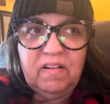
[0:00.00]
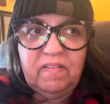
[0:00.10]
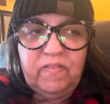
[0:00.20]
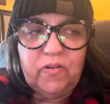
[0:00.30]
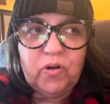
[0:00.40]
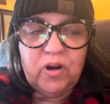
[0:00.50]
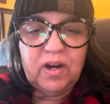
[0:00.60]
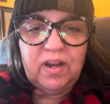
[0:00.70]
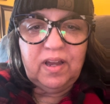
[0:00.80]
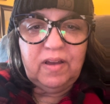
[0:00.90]

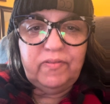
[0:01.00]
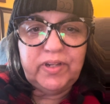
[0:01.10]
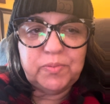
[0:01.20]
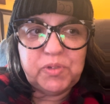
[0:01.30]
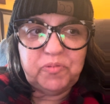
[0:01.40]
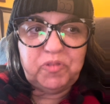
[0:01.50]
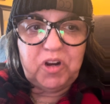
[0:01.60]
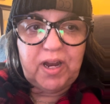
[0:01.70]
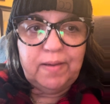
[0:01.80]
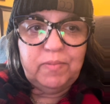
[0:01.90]
for victims of
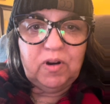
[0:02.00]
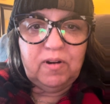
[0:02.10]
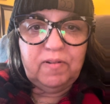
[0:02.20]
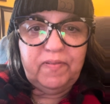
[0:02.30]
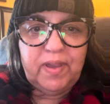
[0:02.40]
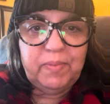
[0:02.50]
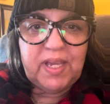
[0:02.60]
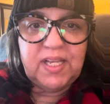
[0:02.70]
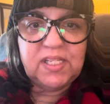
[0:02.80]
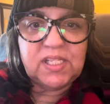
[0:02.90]
crime or
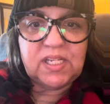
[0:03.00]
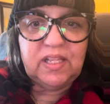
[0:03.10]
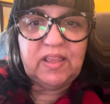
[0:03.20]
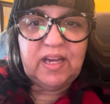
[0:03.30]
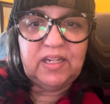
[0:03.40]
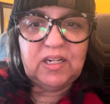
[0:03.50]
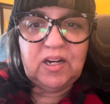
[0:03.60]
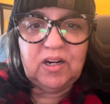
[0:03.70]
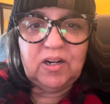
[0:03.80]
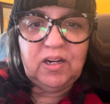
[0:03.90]
families that
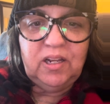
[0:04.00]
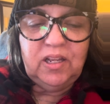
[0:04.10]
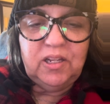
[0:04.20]
are